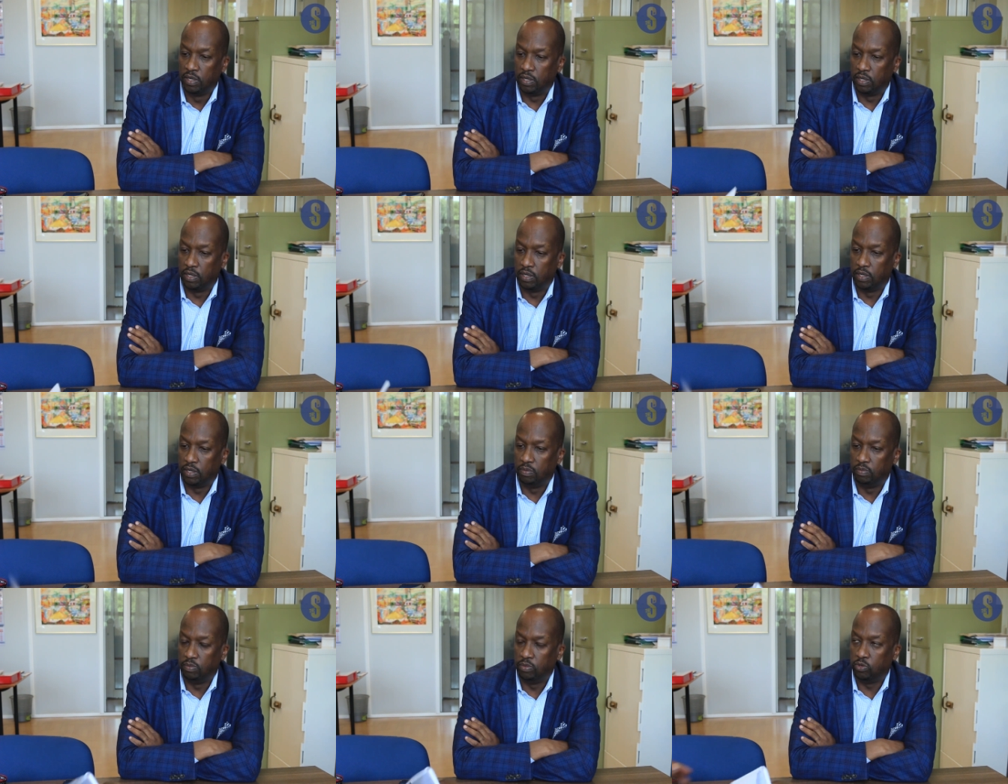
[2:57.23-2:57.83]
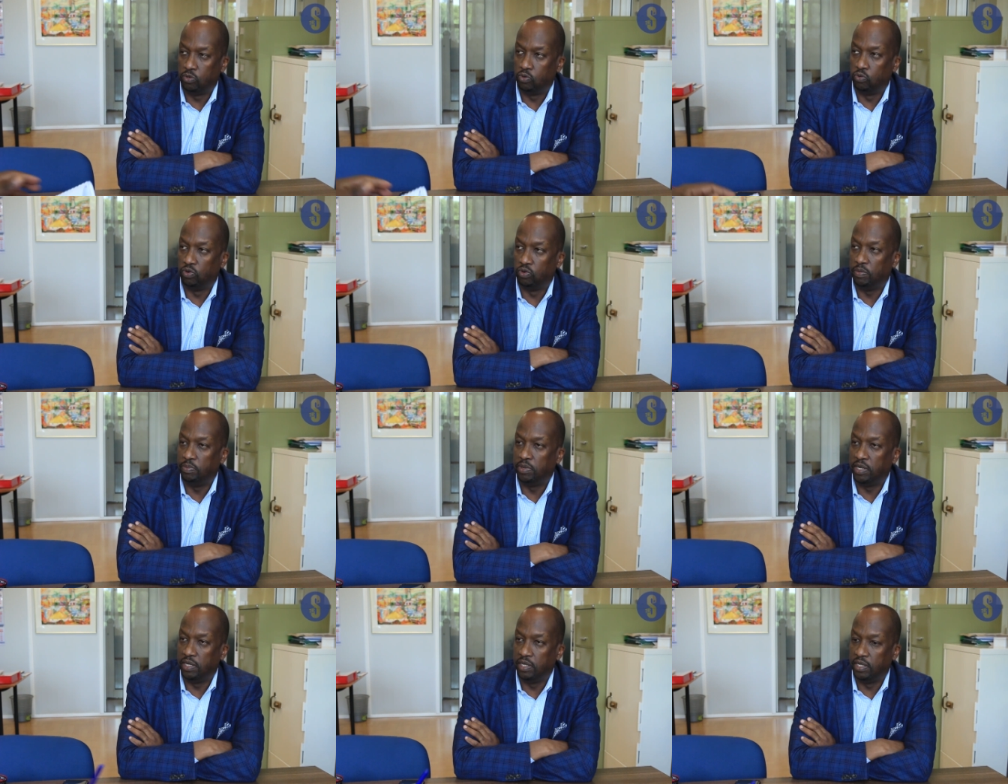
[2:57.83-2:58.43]
um, to
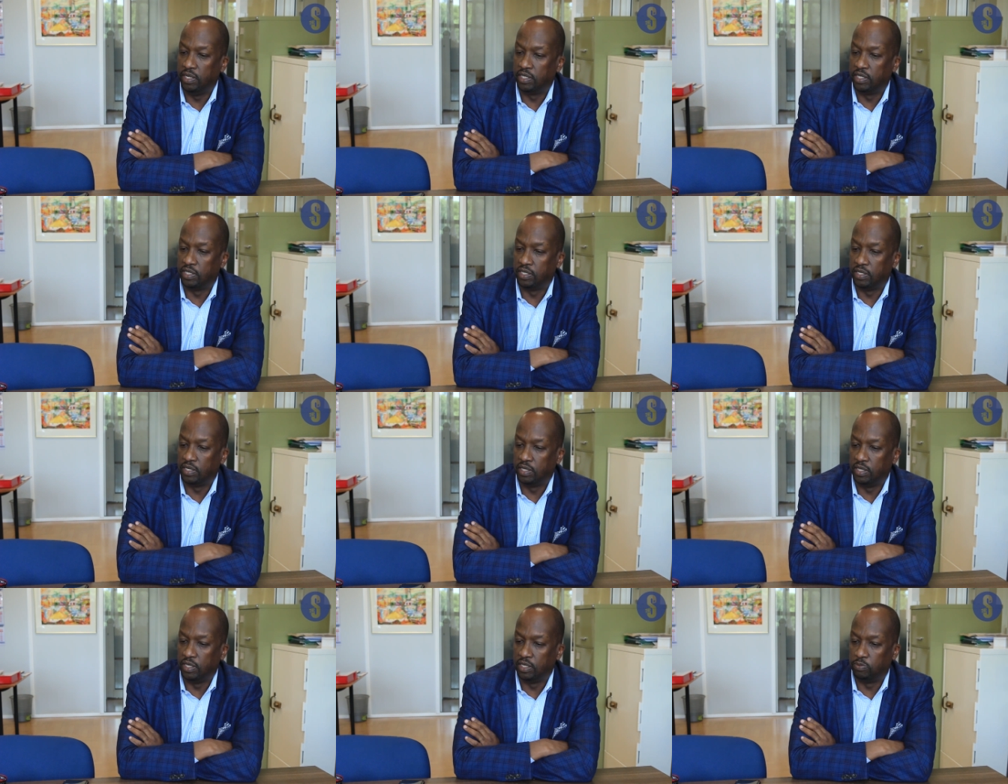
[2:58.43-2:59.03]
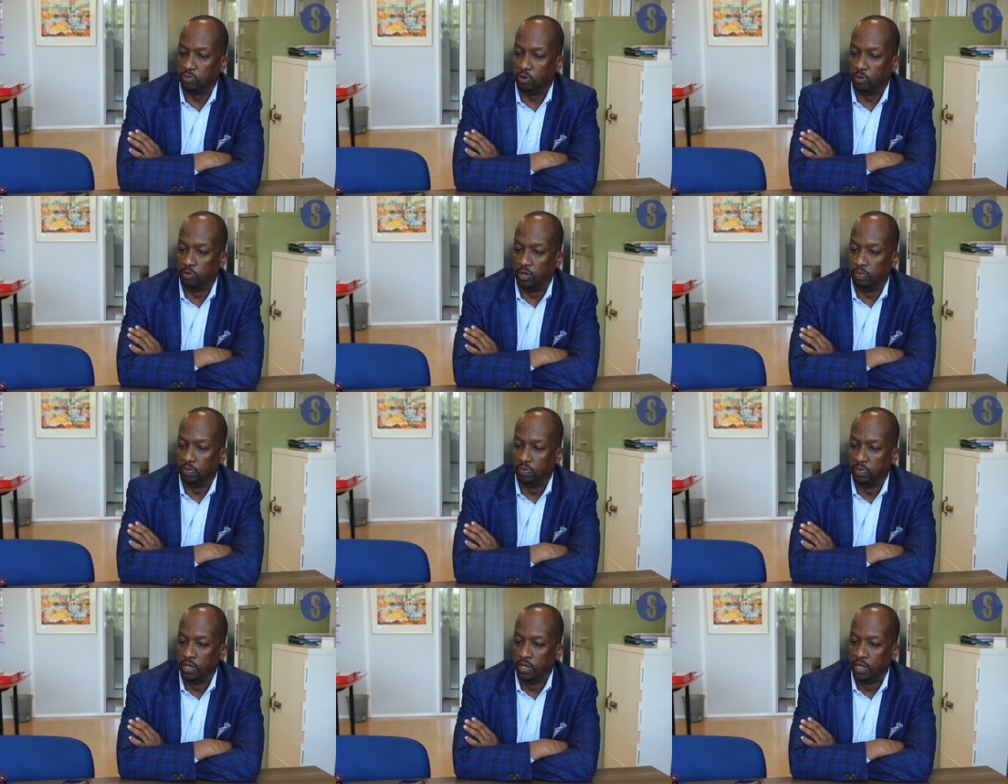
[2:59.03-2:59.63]
remedy this, this
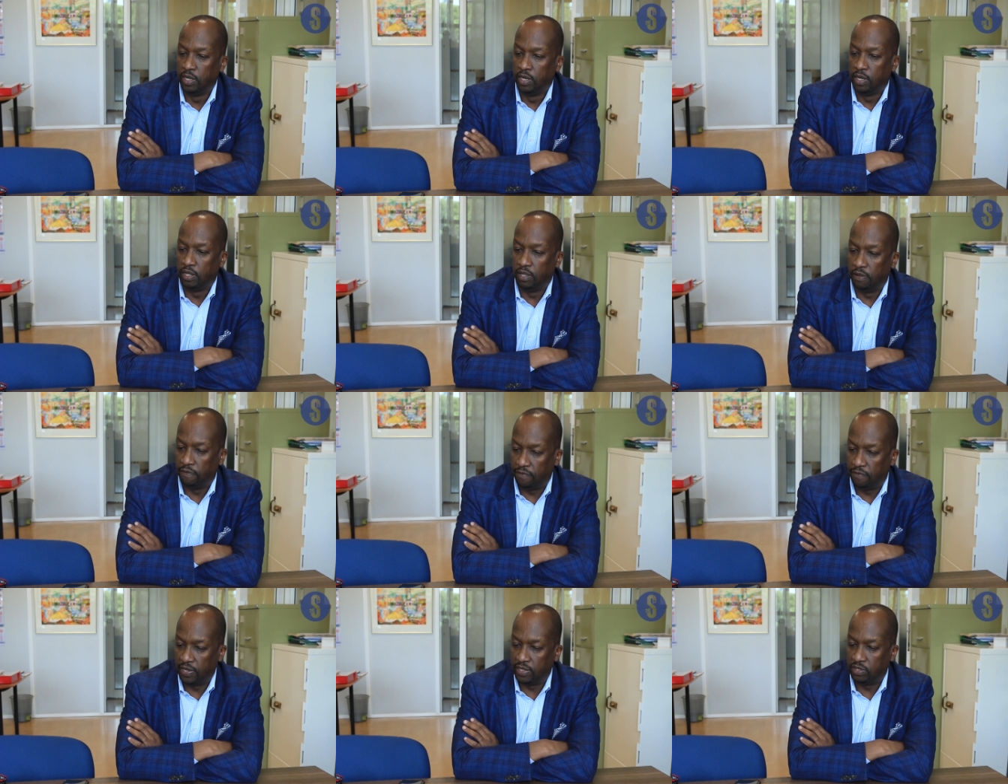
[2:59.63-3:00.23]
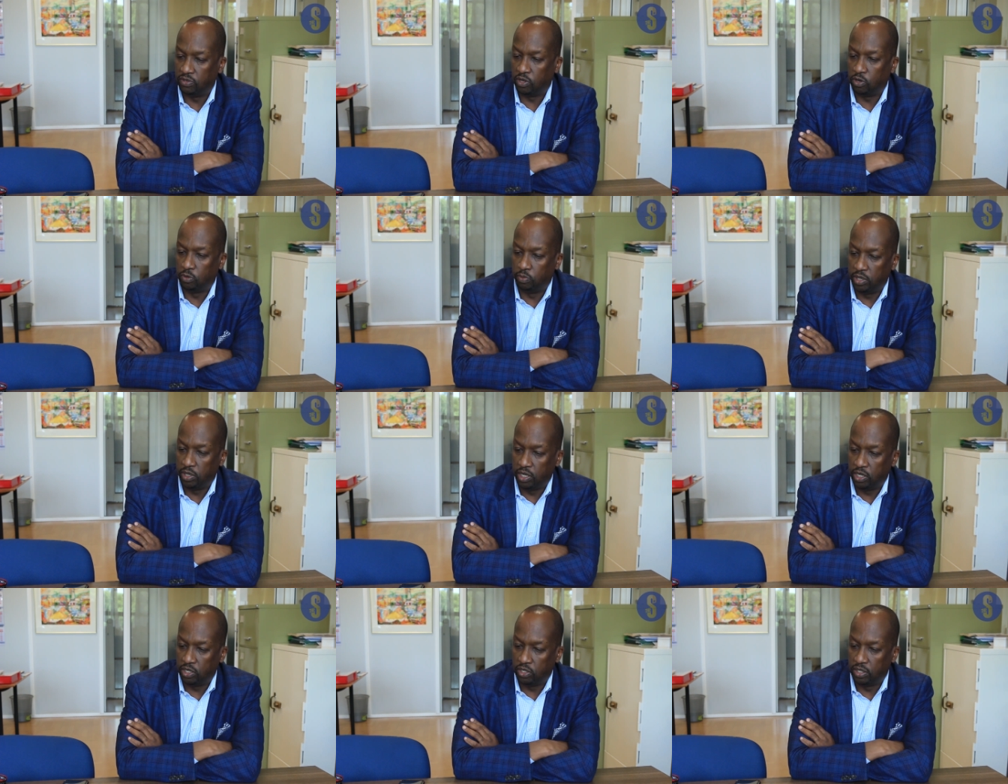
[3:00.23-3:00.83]
problem. The first
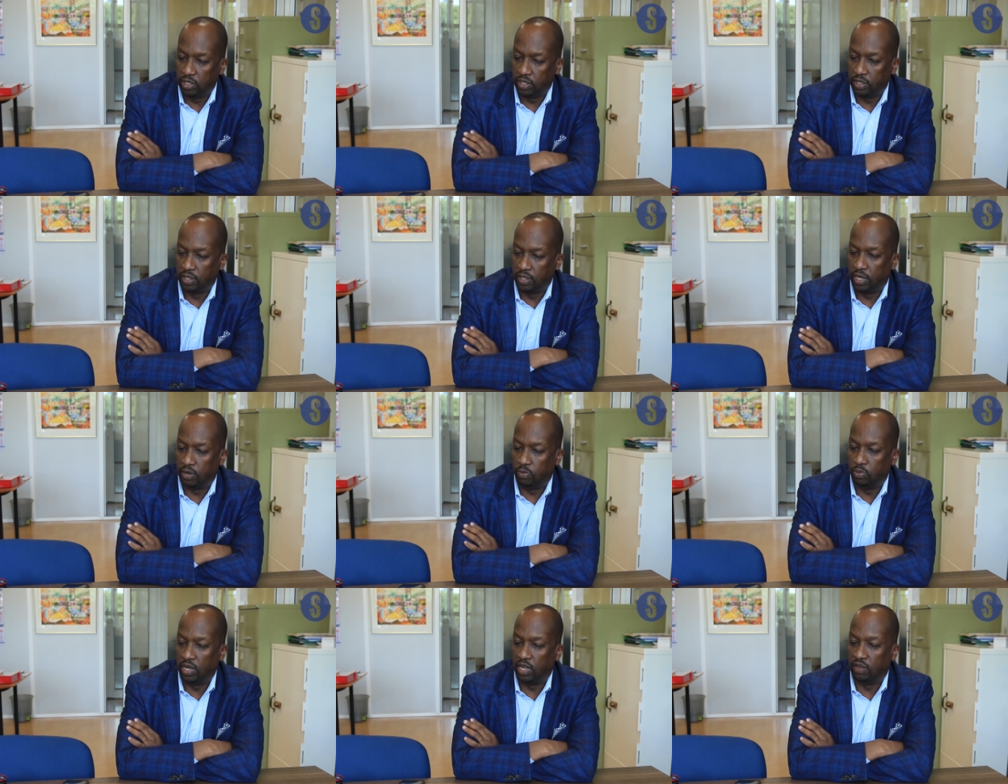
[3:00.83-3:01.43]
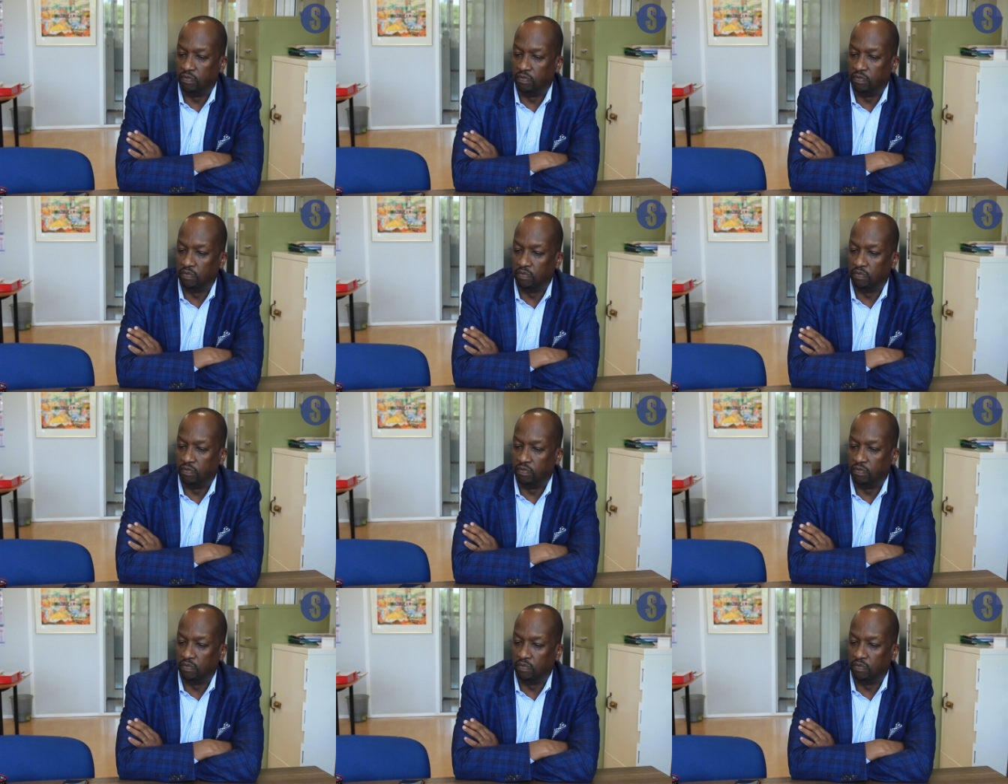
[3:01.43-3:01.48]
recommendation that we